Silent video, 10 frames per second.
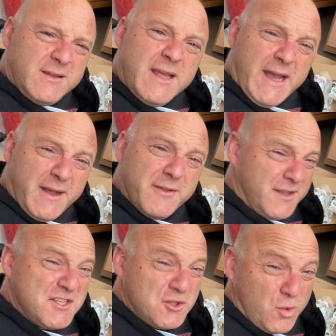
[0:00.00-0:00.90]
yeah,
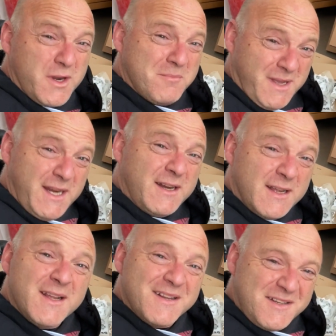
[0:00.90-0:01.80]
this is what I mean.
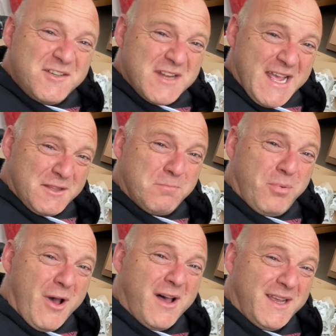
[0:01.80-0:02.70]
Death by
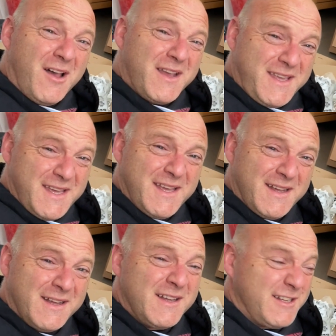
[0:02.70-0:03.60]

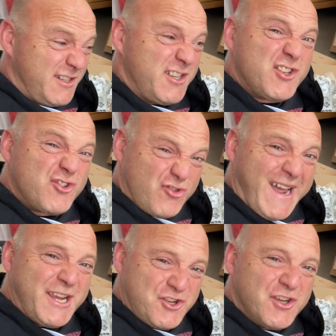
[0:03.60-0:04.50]
IKEA
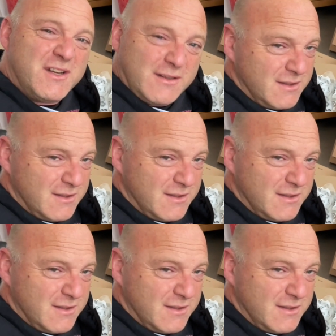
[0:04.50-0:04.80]
distraction.